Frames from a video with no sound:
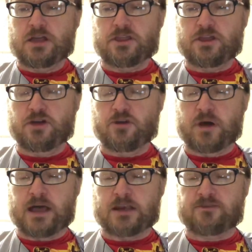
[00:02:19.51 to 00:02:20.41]
The
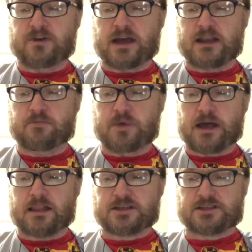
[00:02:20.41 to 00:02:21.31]
UN divided
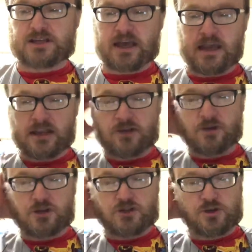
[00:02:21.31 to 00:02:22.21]
Palestine
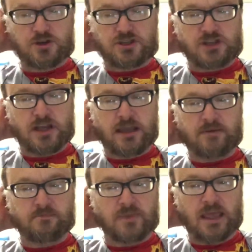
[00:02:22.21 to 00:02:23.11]
into a Jewish state,
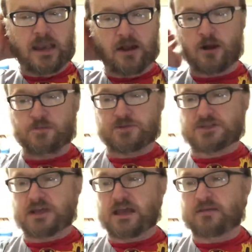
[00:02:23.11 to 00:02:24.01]
an Arab
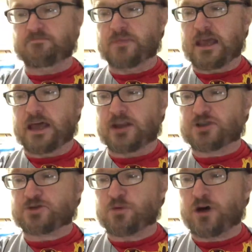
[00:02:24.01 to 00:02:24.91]
state, and a
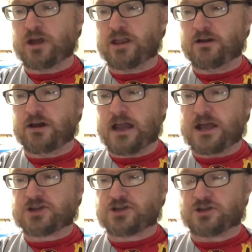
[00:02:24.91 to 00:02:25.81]
small
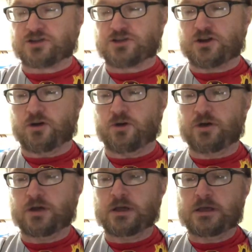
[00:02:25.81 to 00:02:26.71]
international
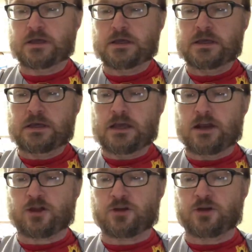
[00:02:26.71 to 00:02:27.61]
zone,
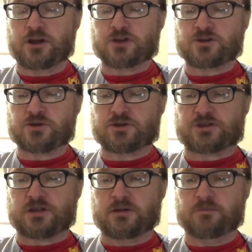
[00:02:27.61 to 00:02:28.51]
including
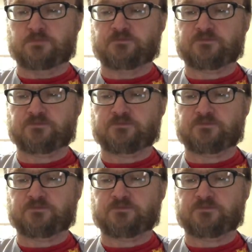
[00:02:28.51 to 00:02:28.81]
Jerusalem.